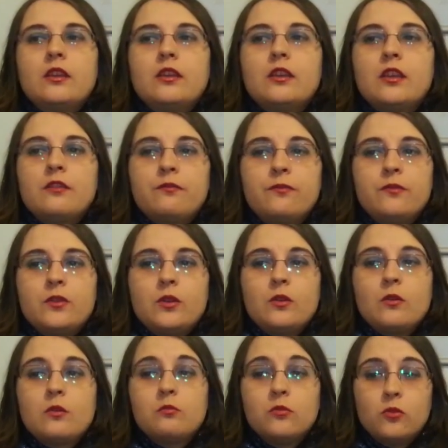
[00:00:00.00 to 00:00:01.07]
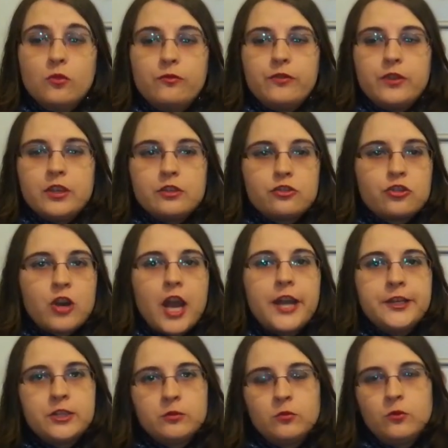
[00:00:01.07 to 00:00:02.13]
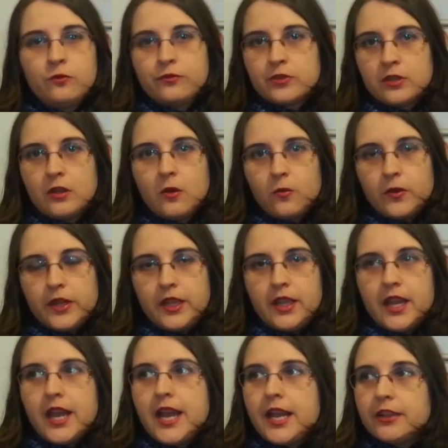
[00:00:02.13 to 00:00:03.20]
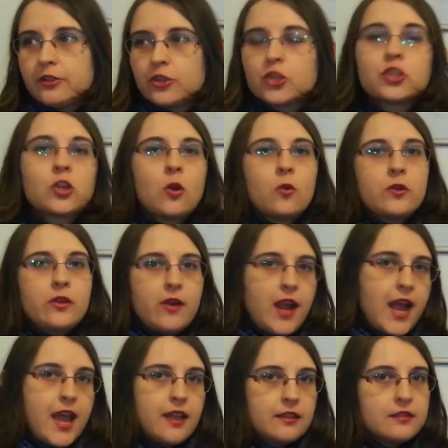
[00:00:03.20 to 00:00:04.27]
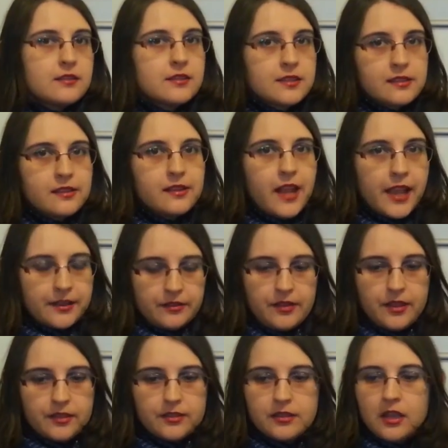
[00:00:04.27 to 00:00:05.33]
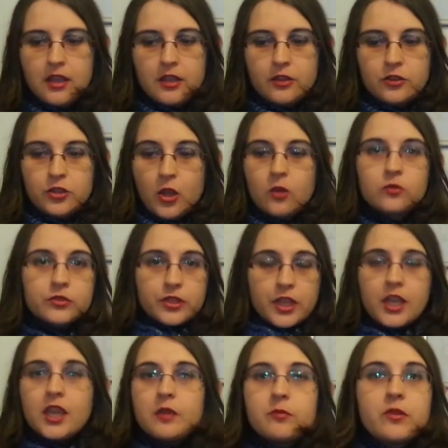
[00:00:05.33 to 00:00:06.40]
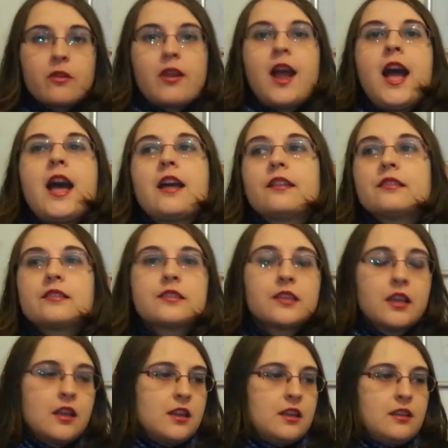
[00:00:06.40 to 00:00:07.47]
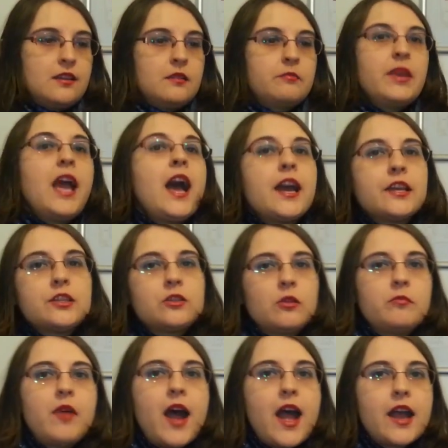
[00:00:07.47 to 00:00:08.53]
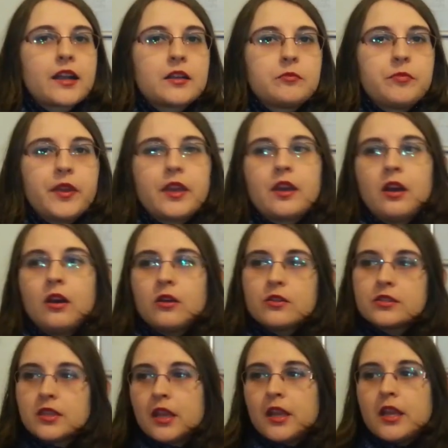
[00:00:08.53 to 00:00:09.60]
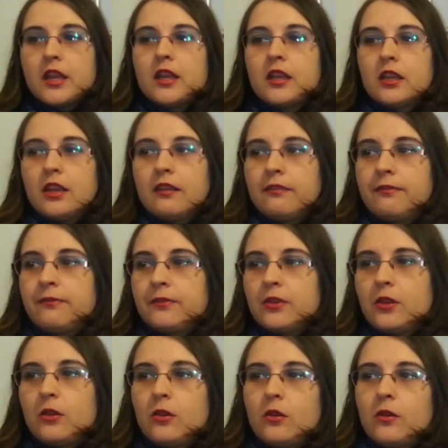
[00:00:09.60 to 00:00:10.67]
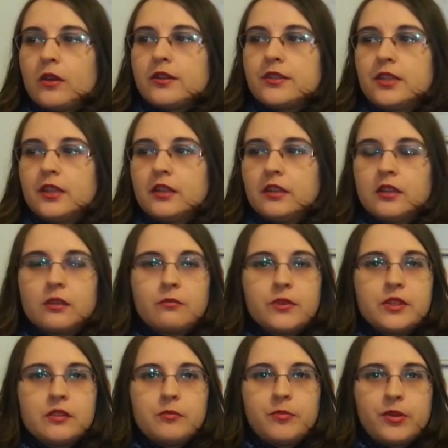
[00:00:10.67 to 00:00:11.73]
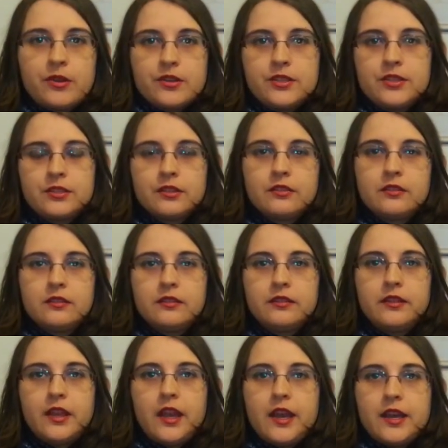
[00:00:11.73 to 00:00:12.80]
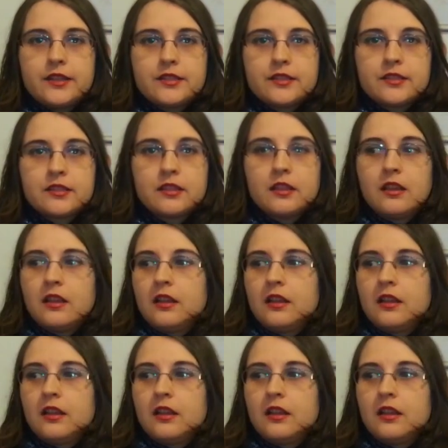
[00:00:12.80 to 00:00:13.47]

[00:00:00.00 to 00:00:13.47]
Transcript: If you're moving, try to move slowly and show your hands like this. Don't keep your hands behind your back, because if you are dealing with a person that's